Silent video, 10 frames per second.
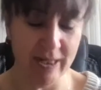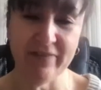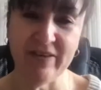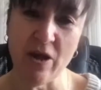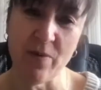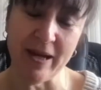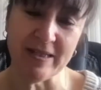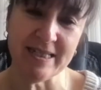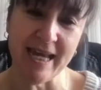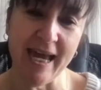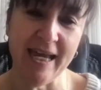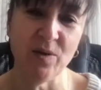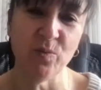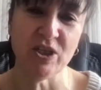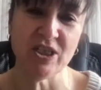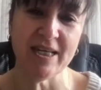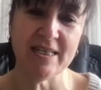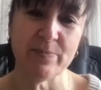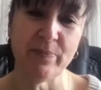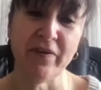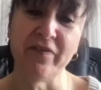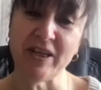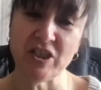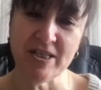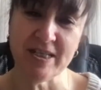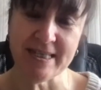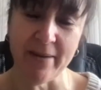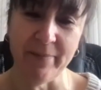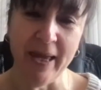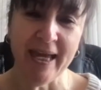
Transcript: little video about today, which is perfectionism.